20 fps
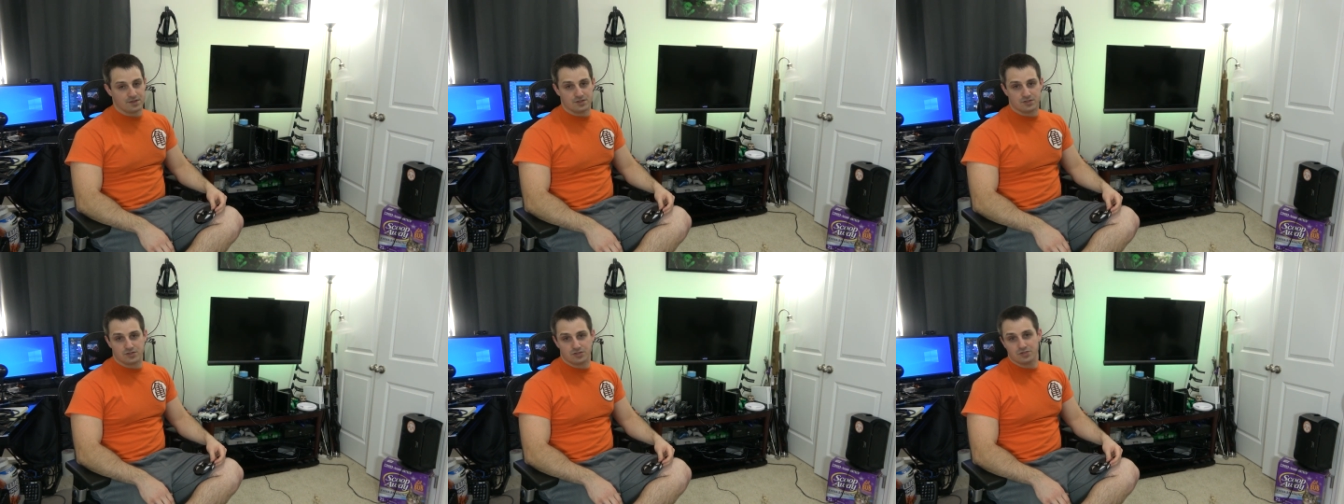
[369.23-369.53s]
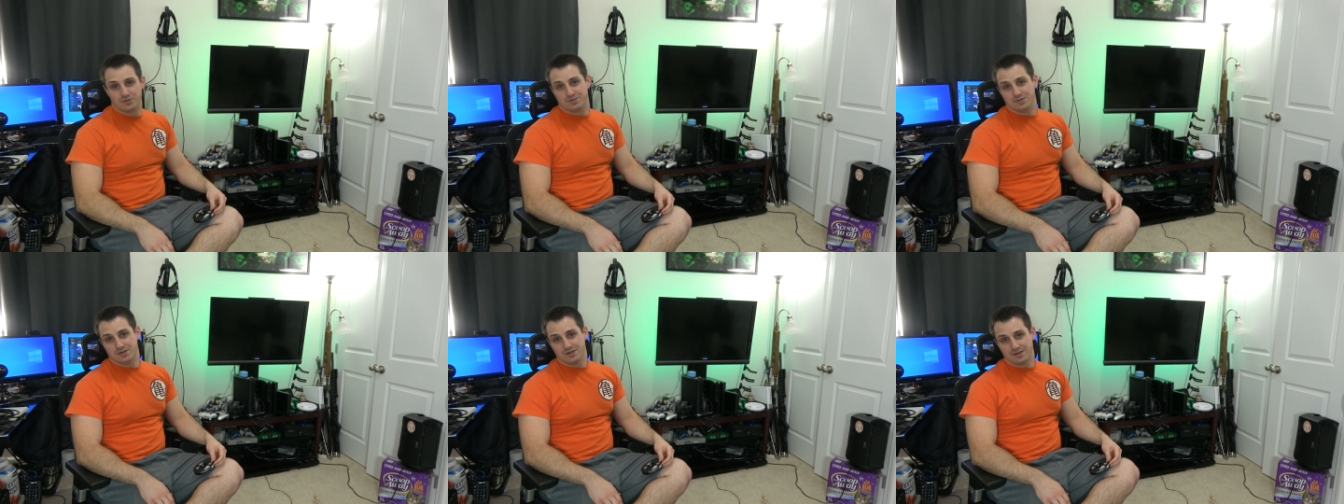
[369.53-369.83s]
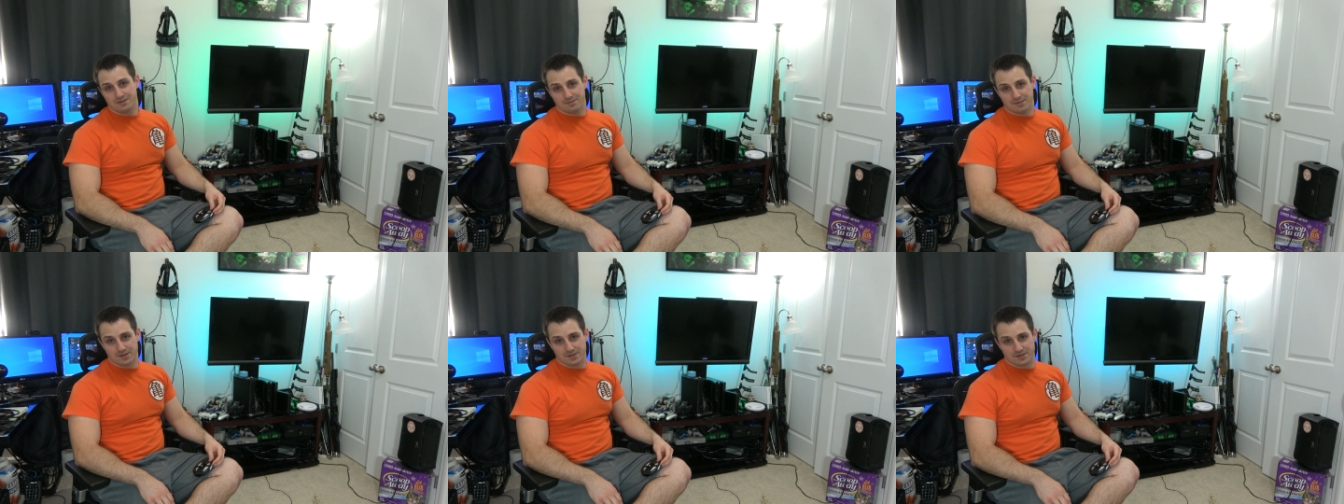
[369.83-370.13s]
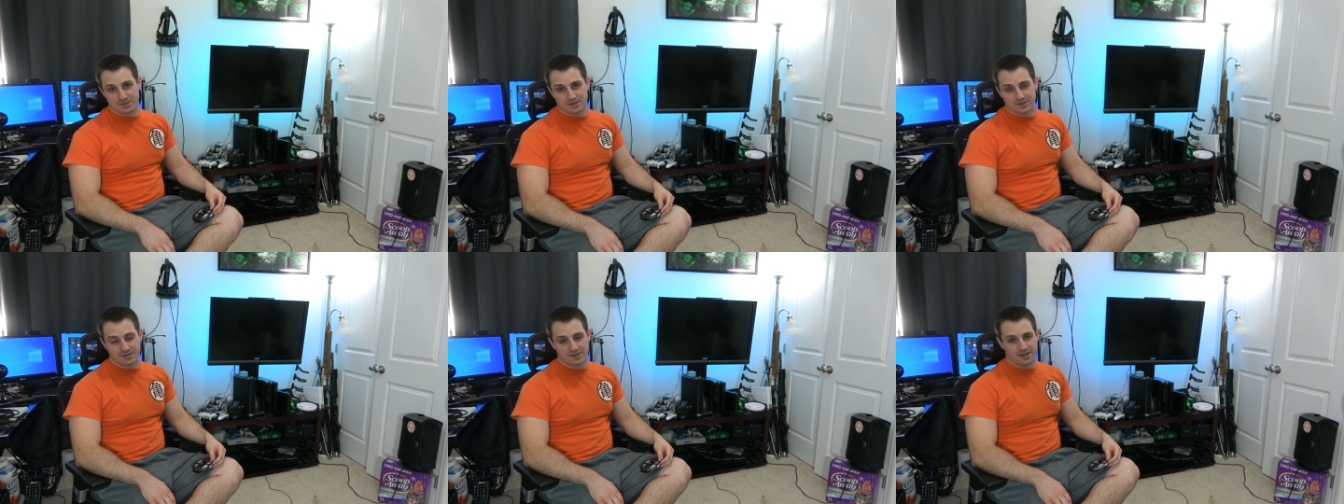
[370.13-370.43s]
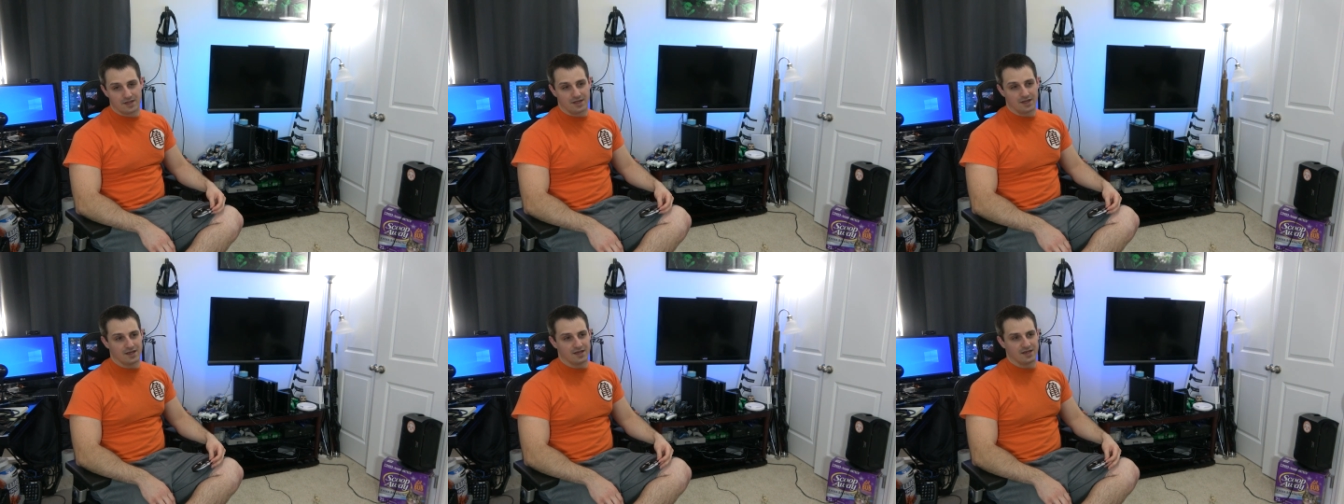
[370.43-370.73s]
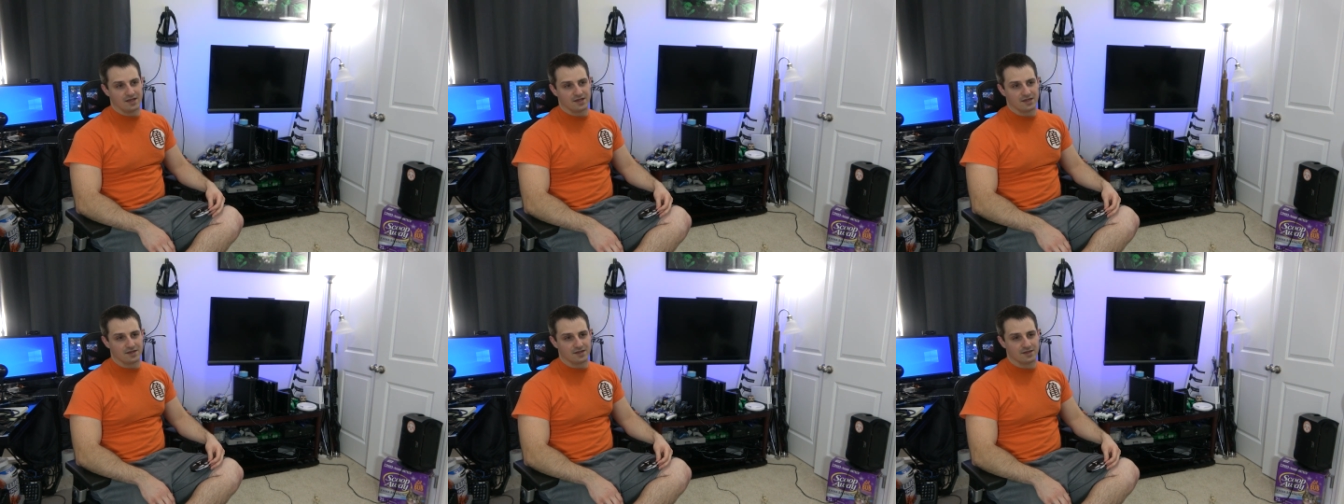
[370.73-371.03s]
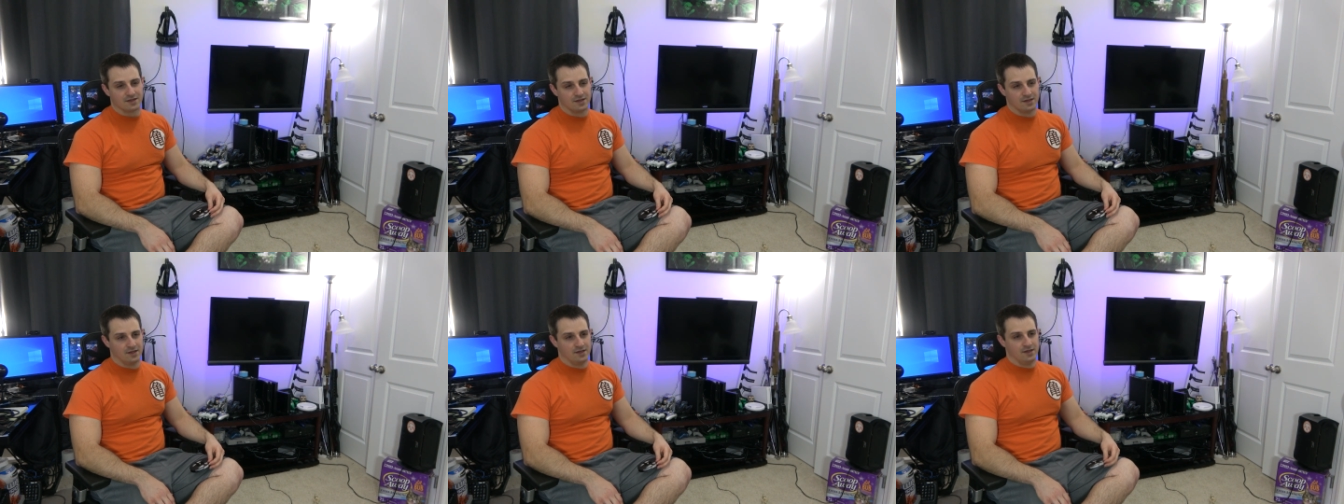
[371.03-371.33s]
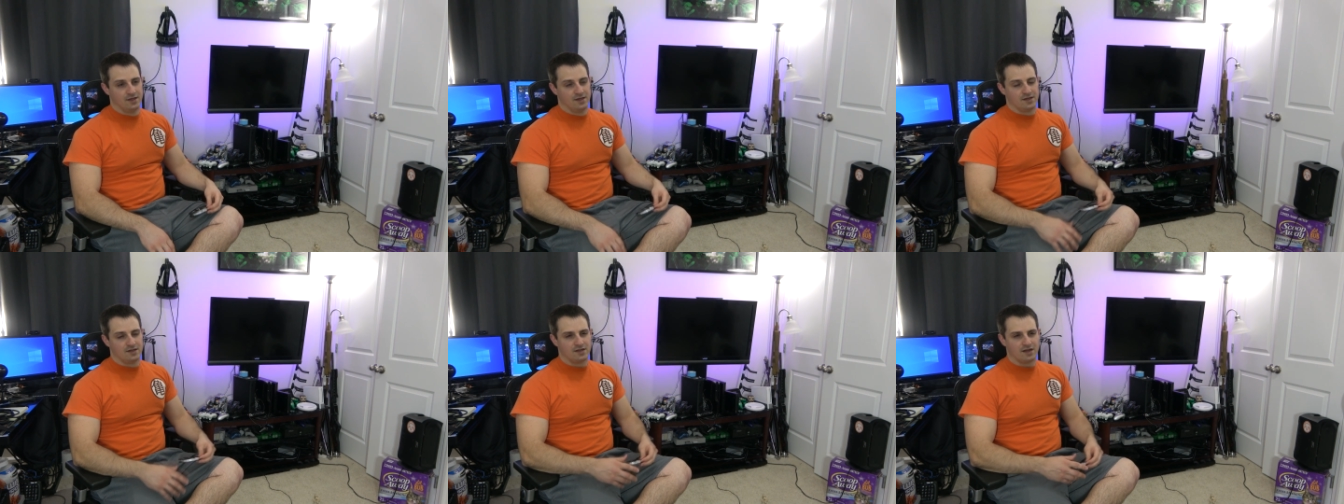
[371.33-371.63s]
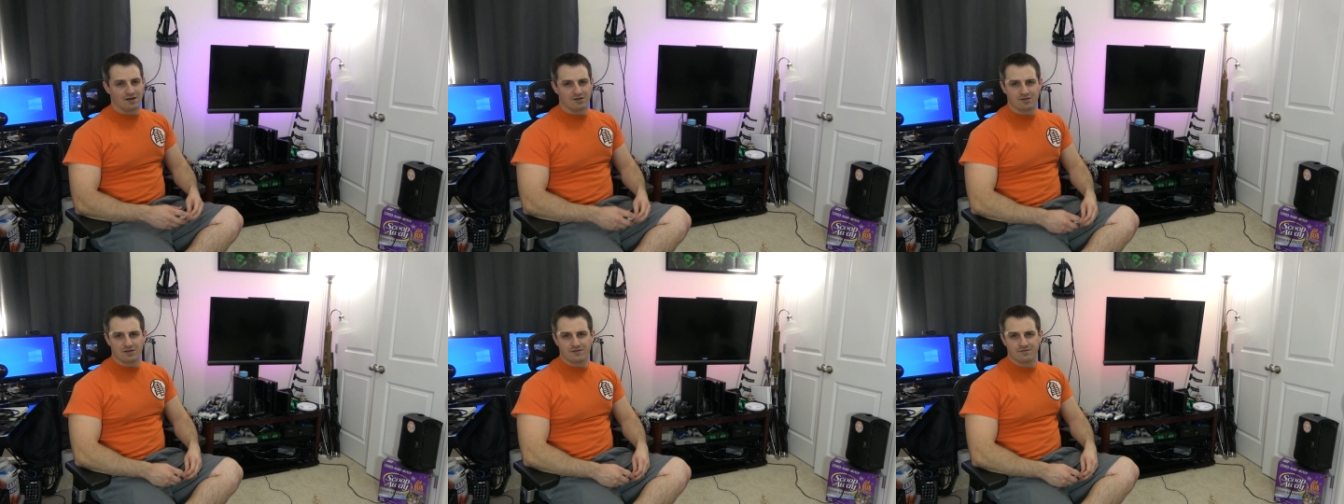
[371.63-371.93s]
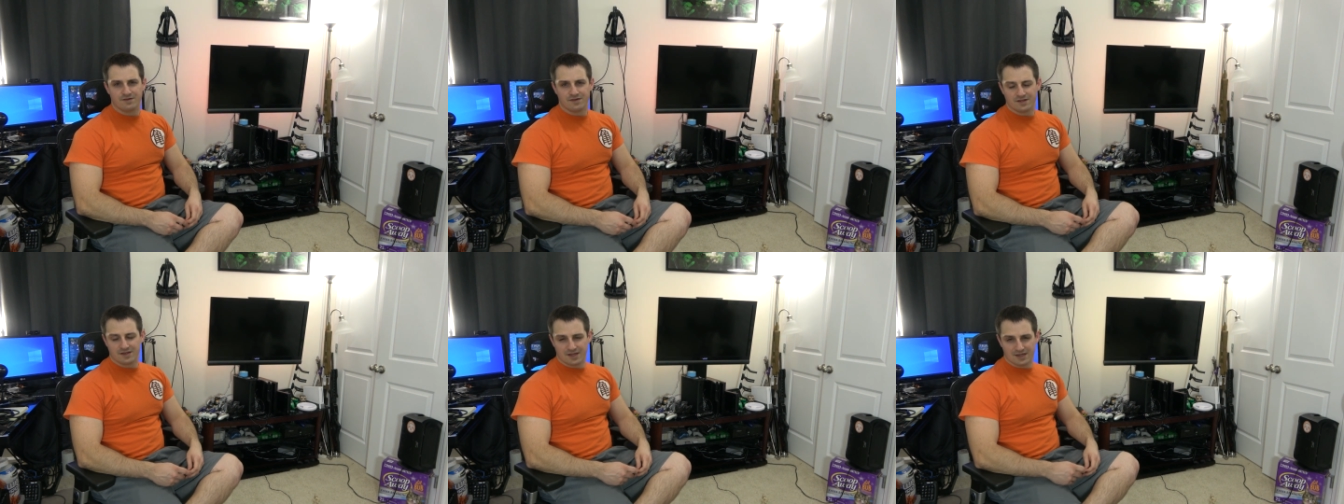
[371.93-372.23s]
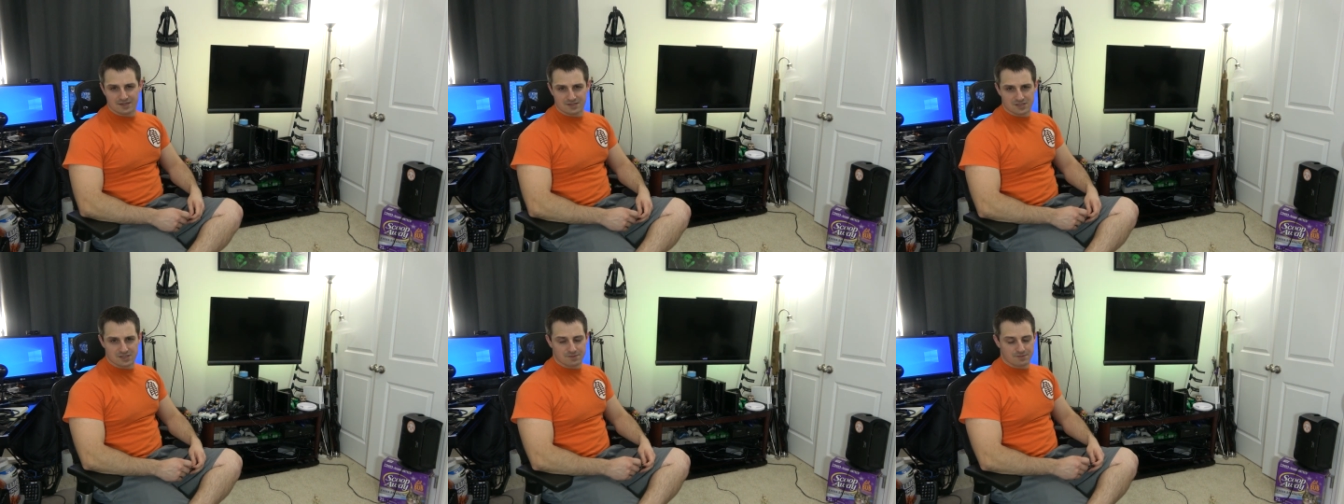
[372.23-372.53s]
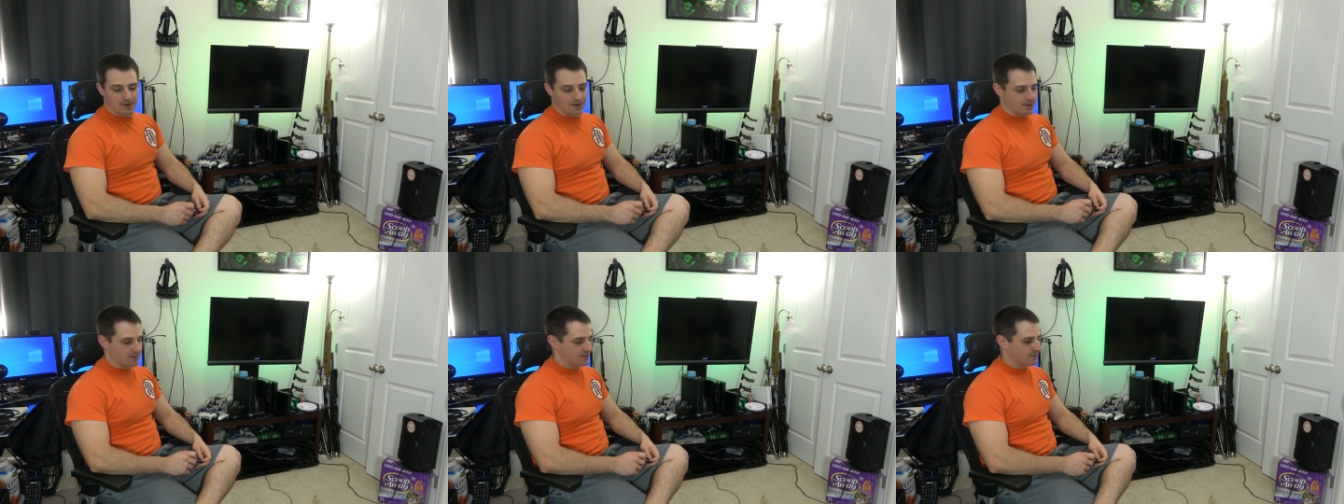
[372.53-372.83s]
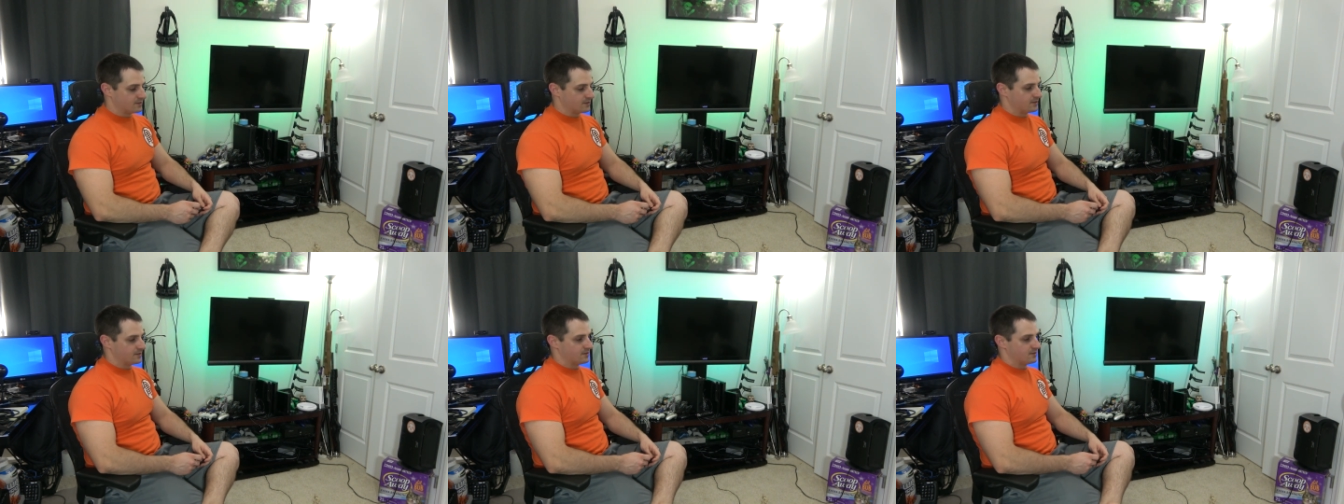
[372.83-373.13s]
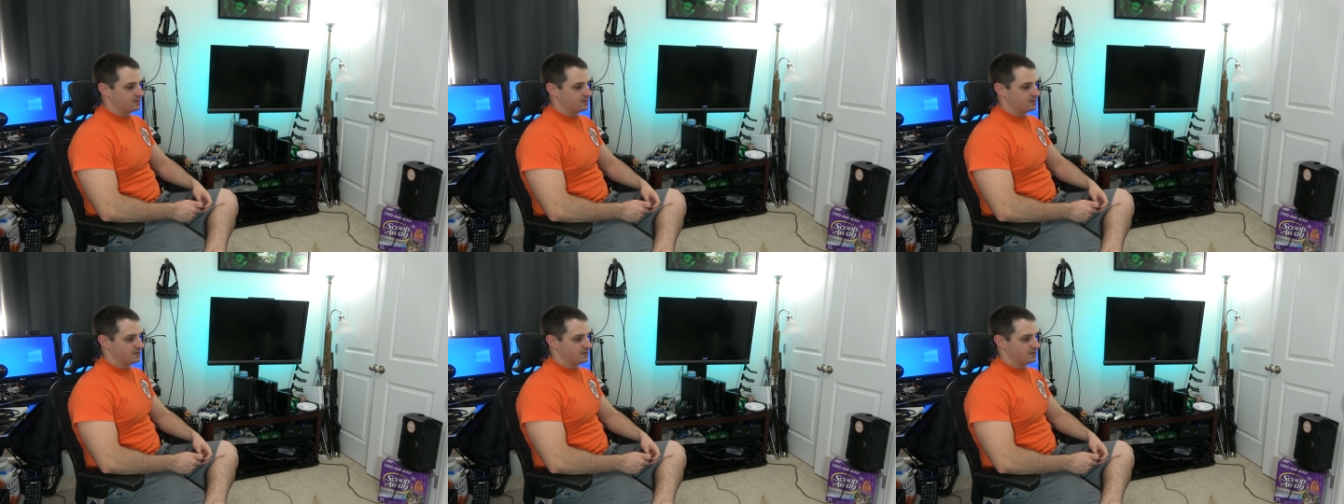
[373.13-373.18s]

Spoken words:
stupidly busy and not really feeling that inspired.